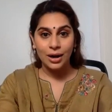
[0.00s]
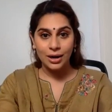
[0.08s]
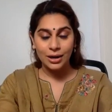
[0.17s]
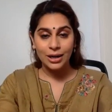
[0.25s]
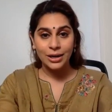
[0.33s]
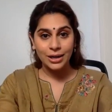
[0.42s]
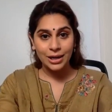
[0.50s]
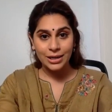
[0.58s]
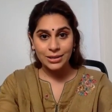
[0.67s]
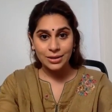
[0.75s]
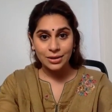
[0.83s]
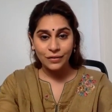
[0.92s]
clinically
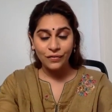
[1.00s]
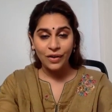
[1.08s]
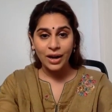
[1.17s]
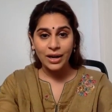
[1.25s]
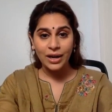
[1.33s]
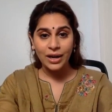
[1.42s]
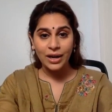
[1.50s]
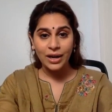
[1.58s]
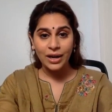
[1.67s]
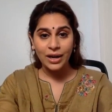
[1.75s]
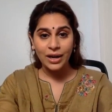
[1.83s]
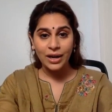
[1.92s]
certified,
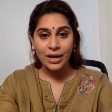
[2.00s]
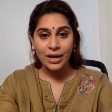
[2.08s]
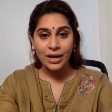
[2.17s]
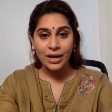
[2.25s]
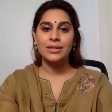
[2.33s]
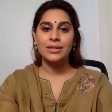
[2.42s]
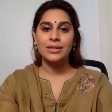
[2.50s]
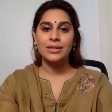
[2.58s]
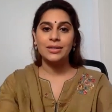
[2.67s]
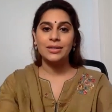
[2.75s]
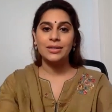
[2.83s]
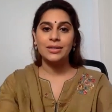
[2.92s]
and
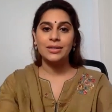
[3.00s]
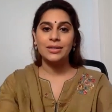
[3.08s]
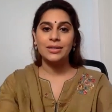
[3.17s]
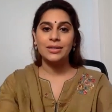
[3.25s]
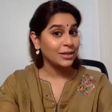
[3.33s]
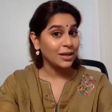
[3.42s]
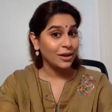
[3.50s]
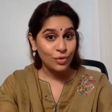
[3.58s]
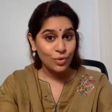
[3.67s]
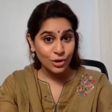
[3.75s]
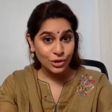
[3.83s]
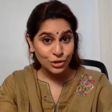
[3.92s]
I can't give you
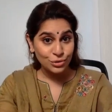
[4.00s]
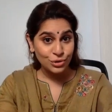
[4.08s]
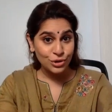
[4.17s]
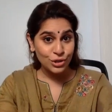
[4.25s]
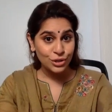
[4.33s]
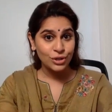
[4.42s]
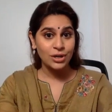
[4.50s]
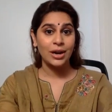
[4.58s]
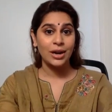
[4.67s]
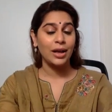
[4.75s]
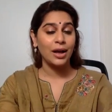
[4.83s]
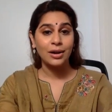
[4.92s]
on nutrition and I
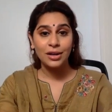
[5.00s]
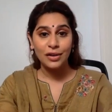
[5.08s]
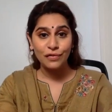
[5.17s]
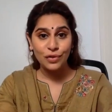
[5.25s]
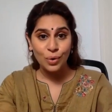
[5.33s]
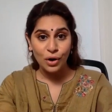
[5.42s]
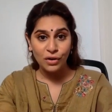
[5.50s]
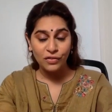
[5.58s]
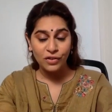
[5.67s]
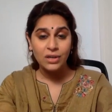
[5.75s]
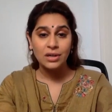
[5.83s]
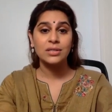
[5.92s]
can't give you on
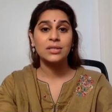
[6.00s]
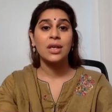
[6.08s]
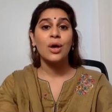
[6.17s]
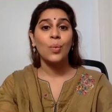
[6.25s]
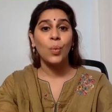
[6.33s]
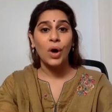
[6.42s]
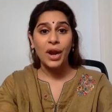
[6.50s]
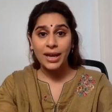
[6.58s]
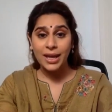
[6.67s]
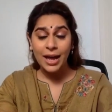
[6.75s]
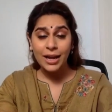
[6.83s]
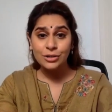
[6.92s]
fitness. What I
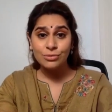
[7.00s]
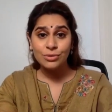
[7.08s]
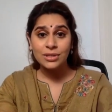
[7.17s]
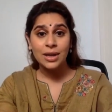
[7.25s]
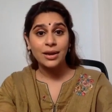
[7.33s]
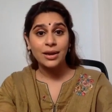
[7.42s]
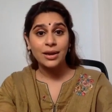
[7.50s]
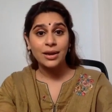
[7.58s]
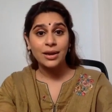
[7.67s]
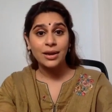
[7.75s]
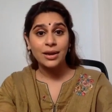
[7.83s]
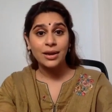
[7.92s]
can do is I can share
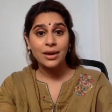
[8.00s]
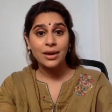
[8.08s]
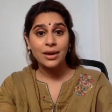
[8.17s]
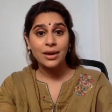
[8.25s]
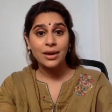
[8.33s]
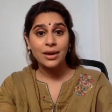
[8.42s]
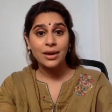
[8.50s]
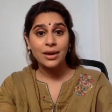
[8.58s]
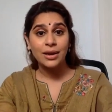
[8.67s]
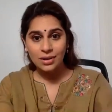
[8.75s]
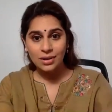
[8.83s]
my experience.